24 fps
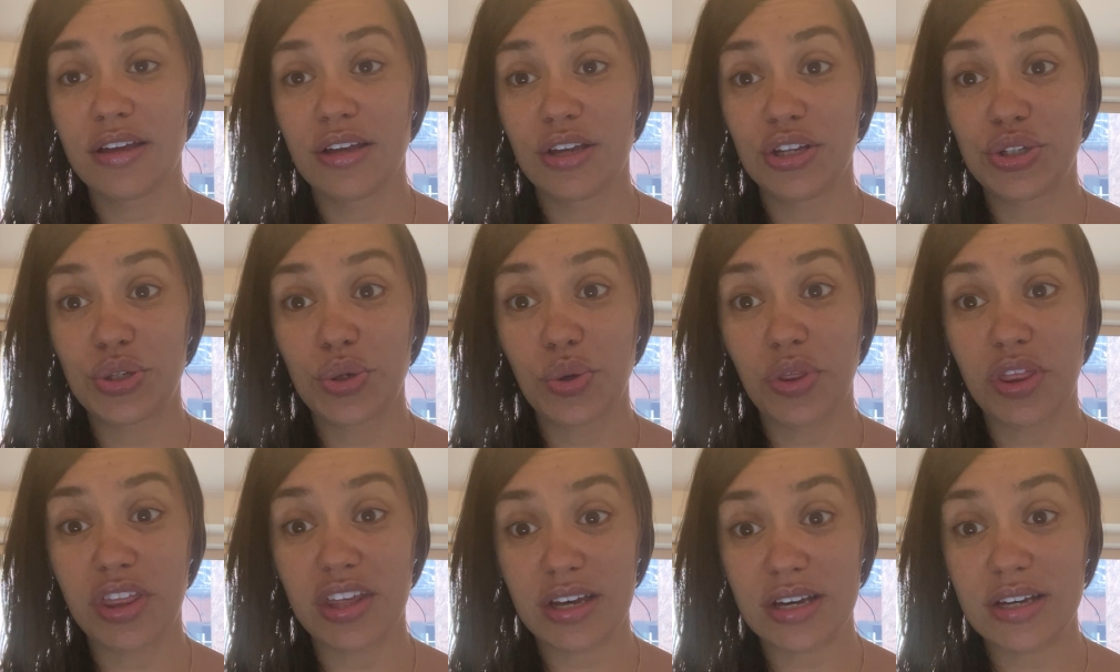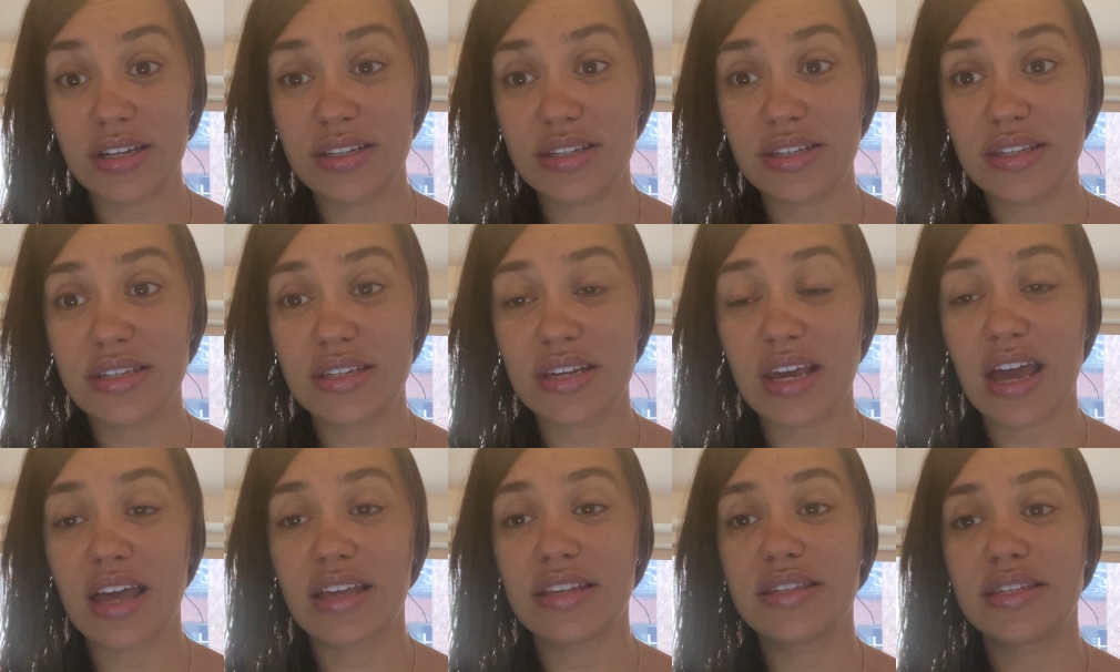to this
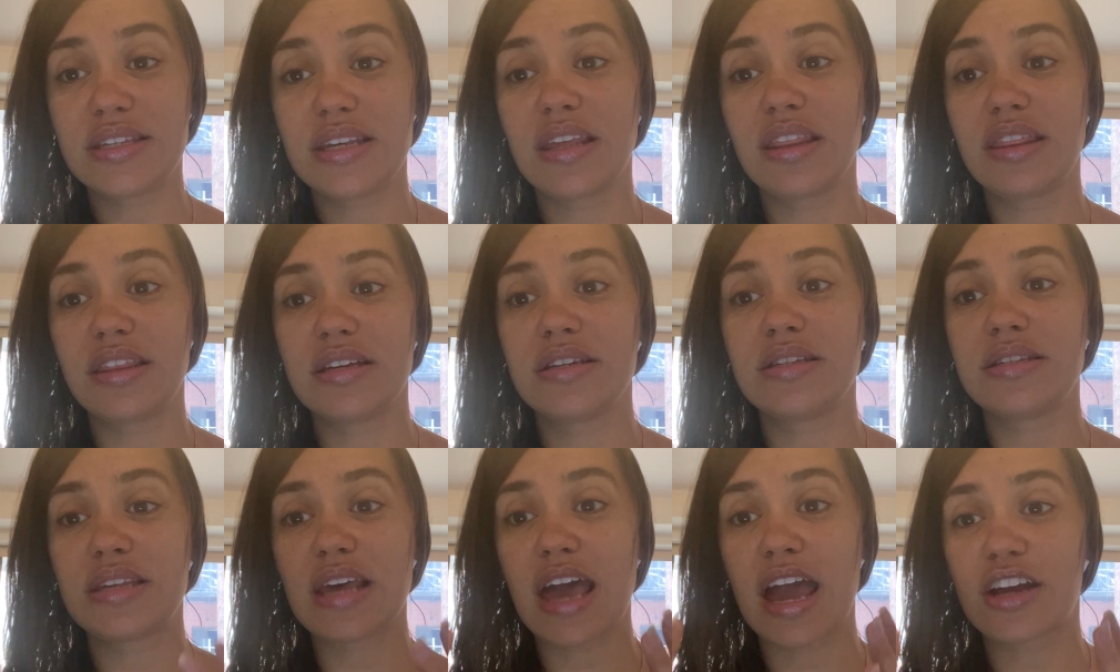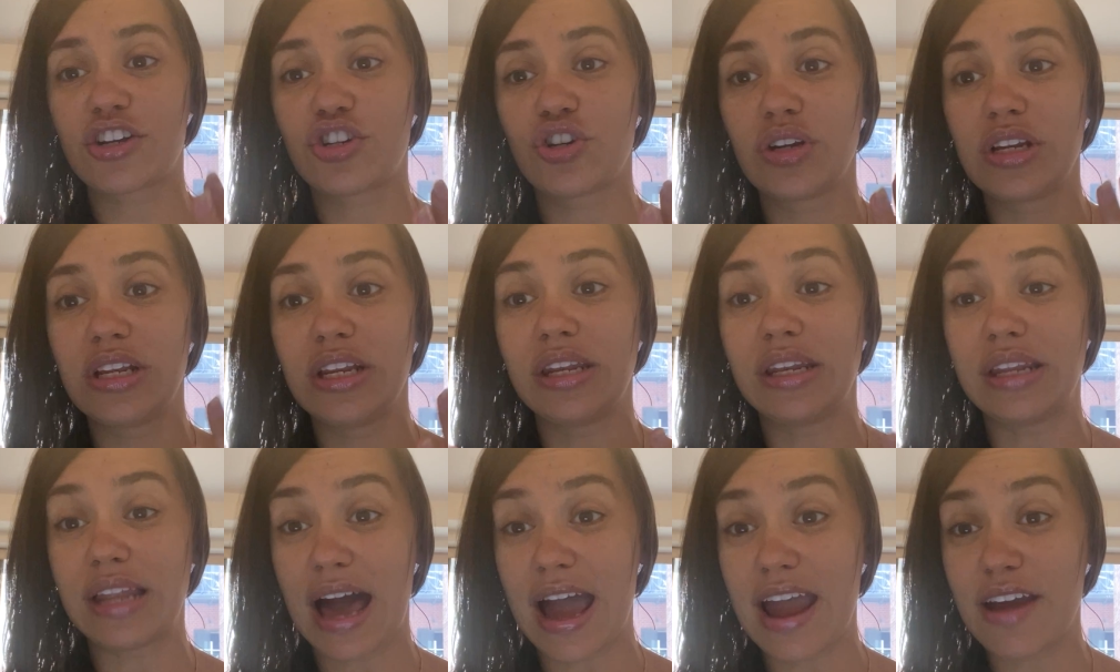and say this actually
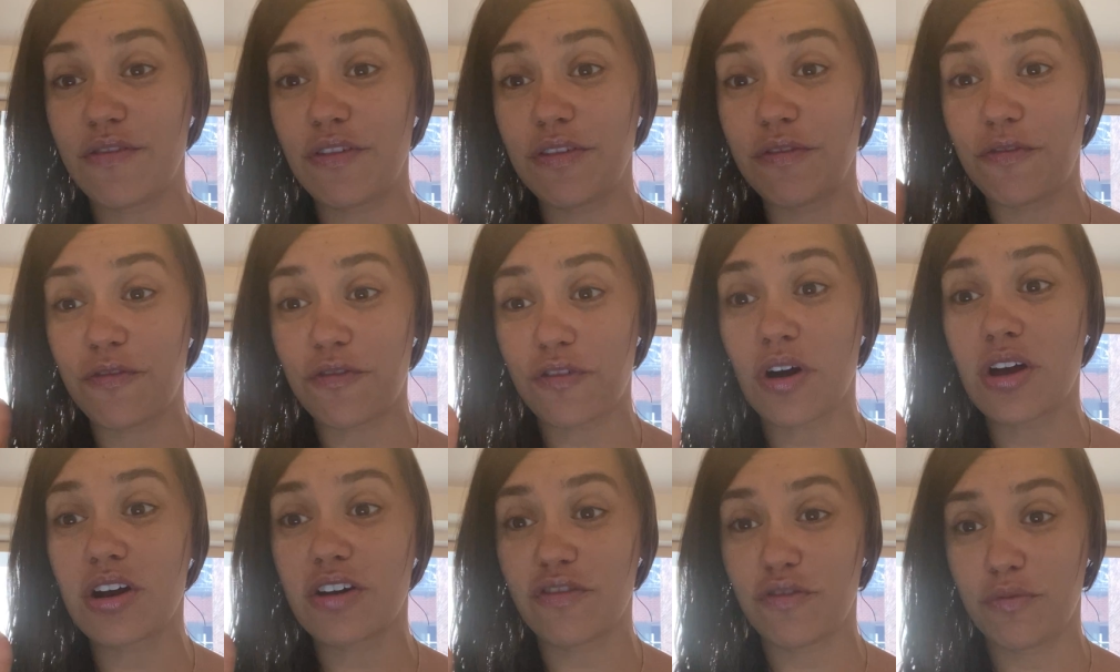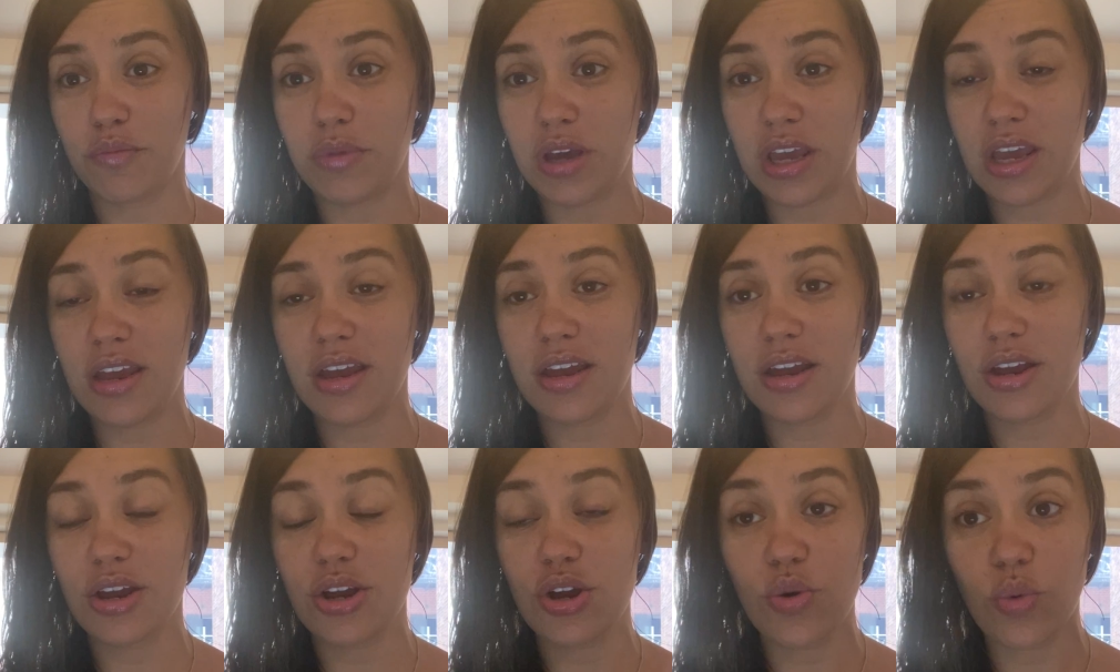live in front of
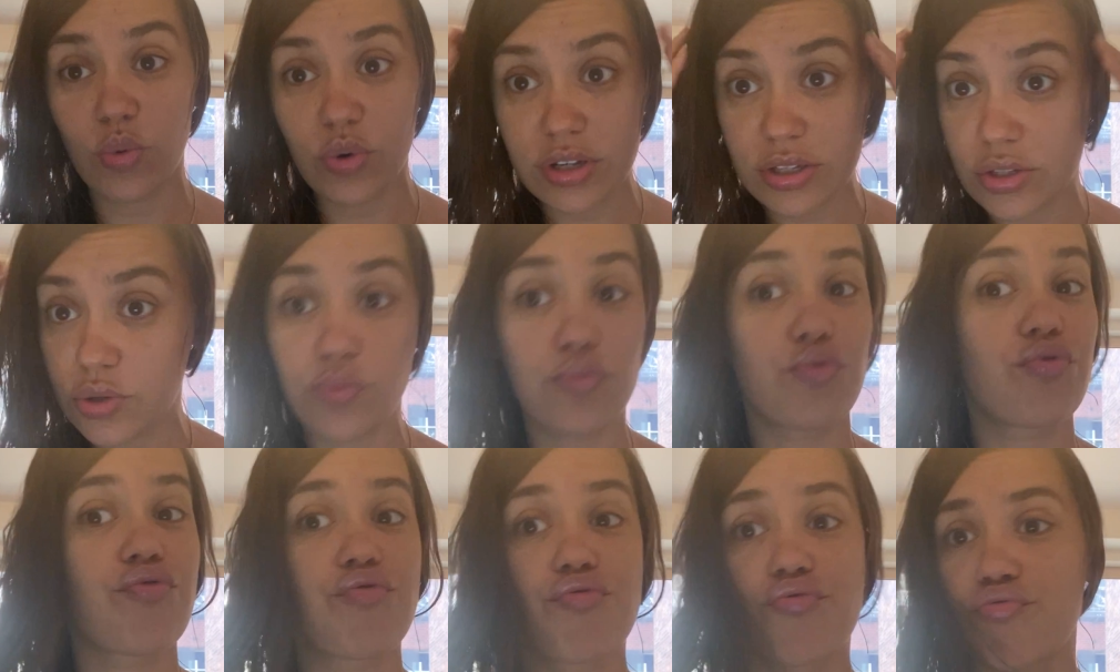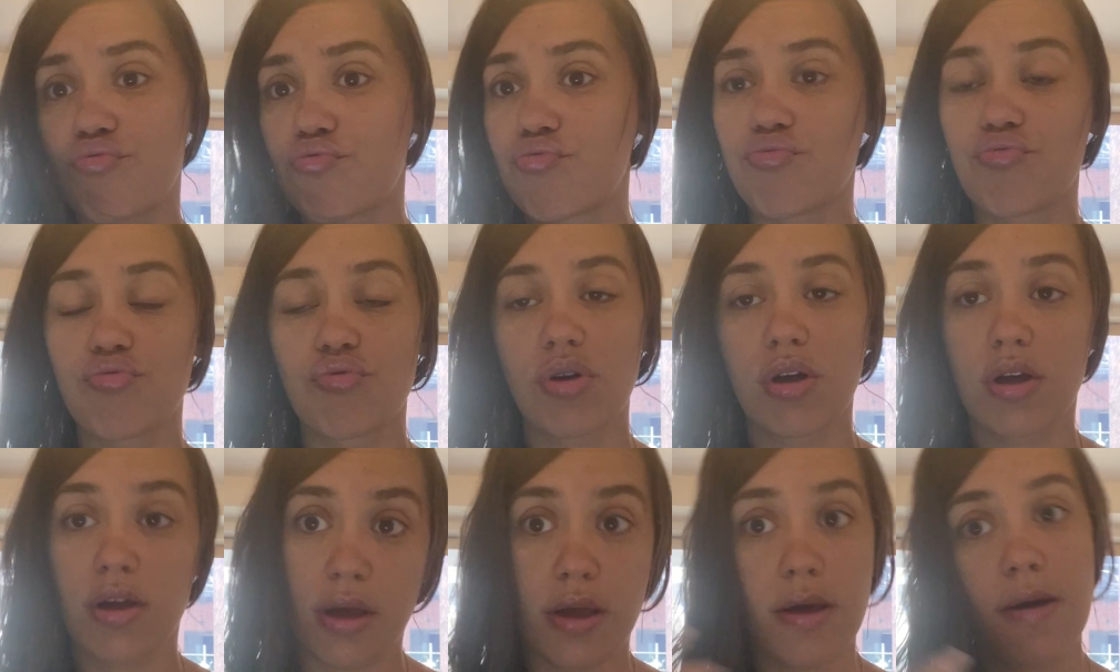me, it was
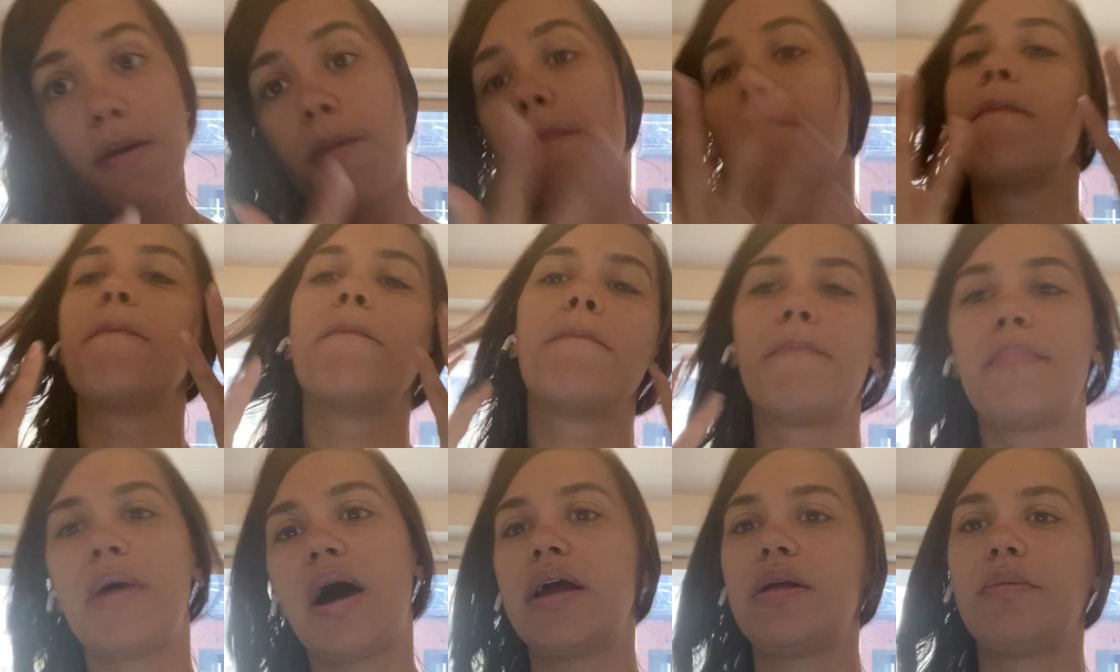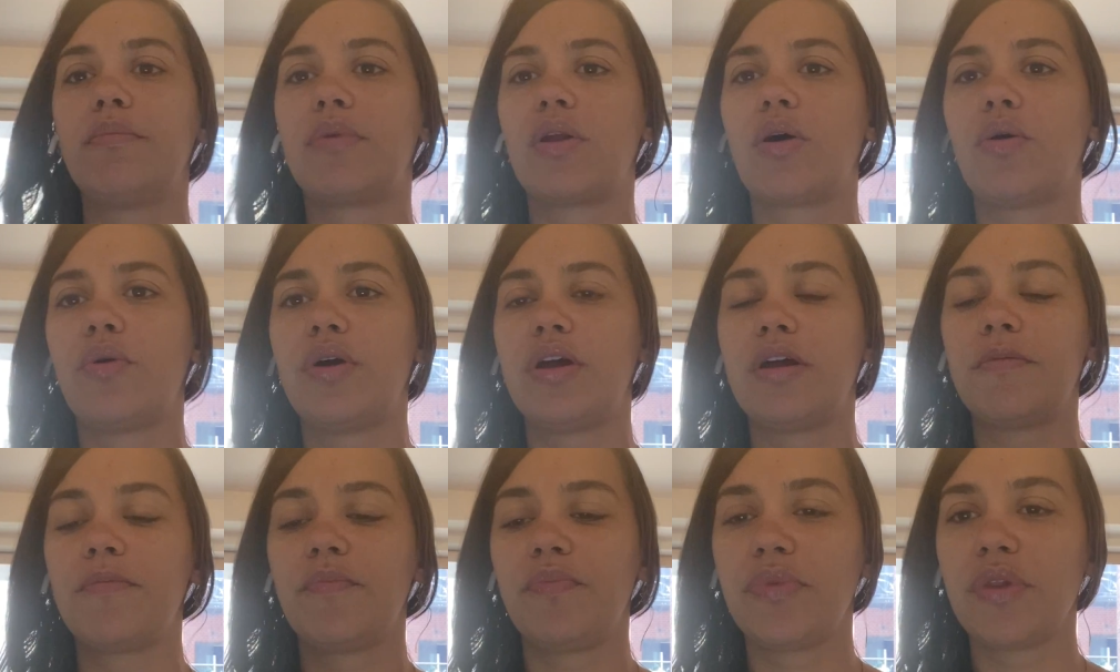
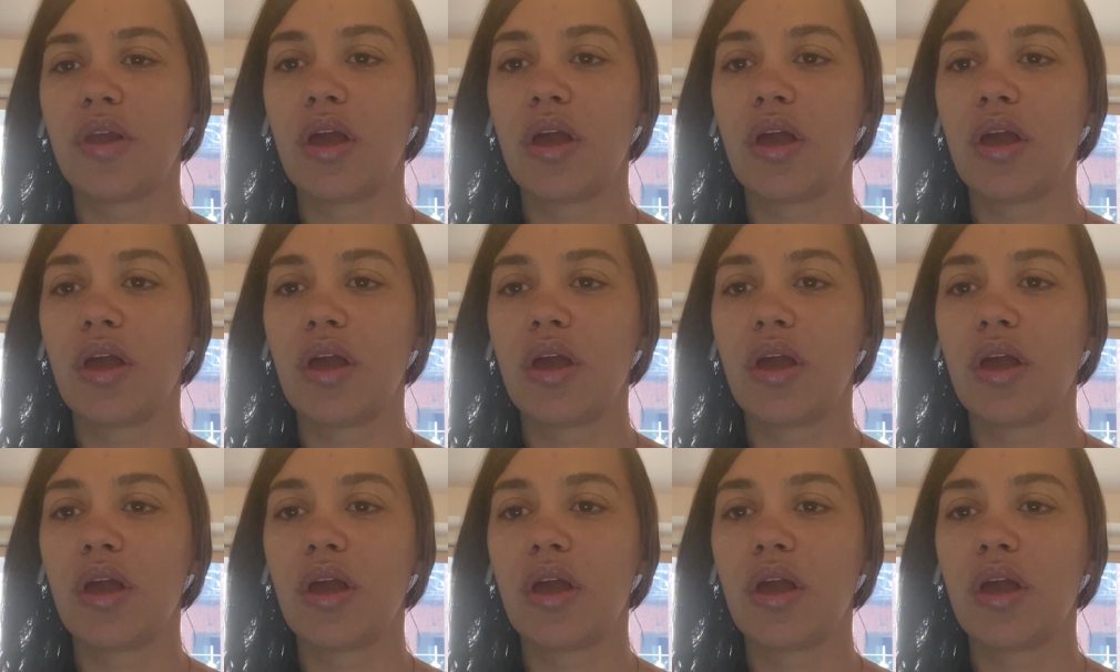mind-blowing.